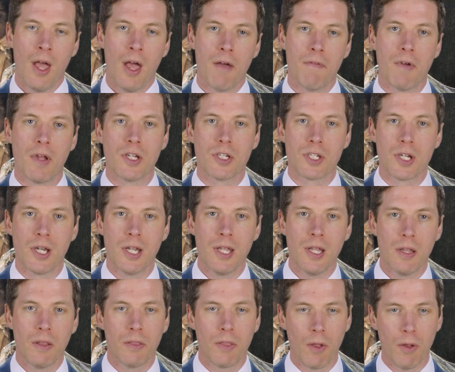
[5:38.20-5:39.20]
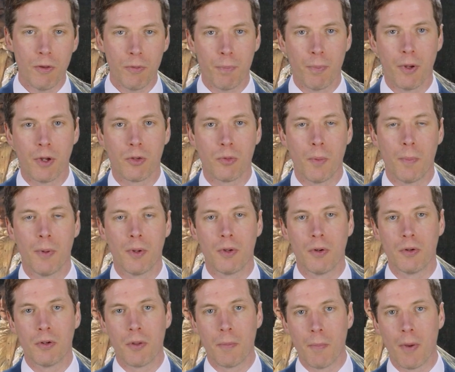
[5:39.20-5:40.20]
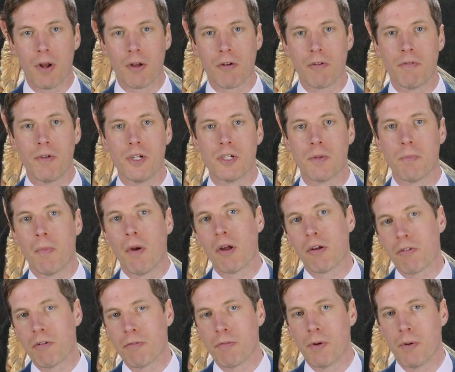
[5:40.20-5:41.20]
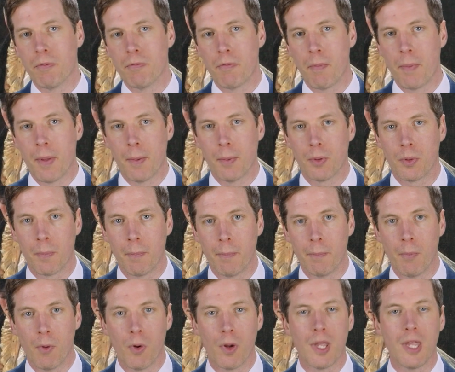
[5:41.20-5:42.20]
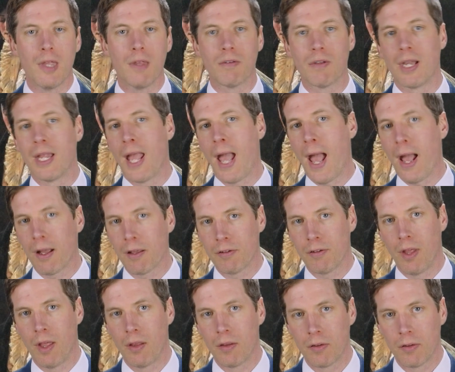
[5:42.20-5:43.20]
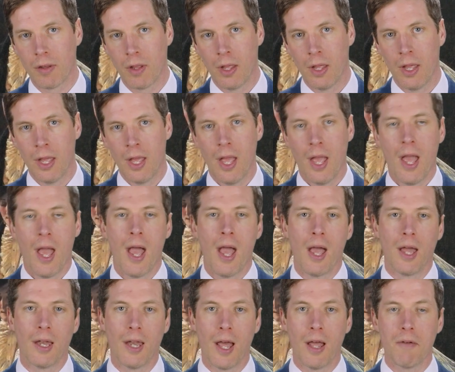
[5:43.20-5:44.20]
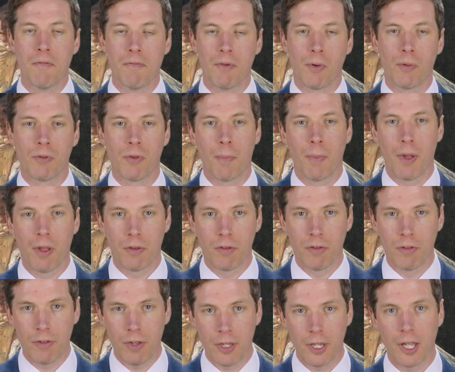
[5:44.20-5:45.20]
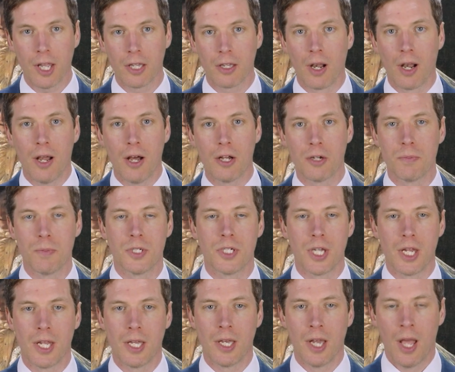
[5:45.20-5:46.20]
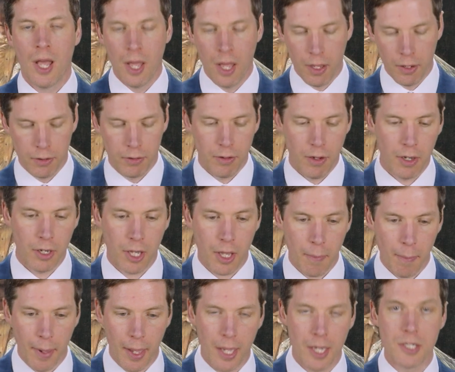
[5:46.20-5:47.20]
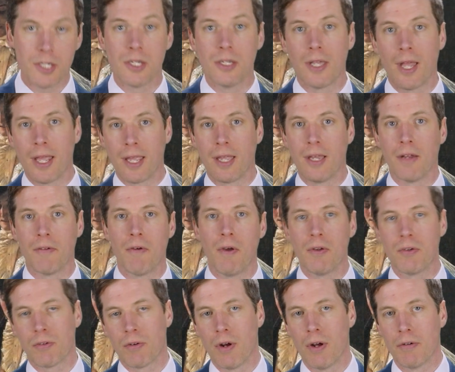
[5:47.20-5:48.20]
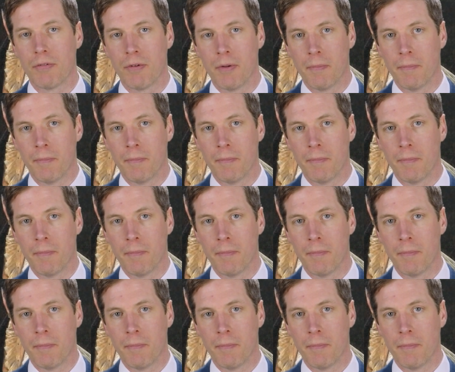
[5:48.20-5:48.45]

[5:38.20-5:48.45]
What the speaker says: Eventually, those books were put onto microfiche and microfilm for people to more easily access. And that involves a person sitting at a large machine, turning a page and taking a photograph.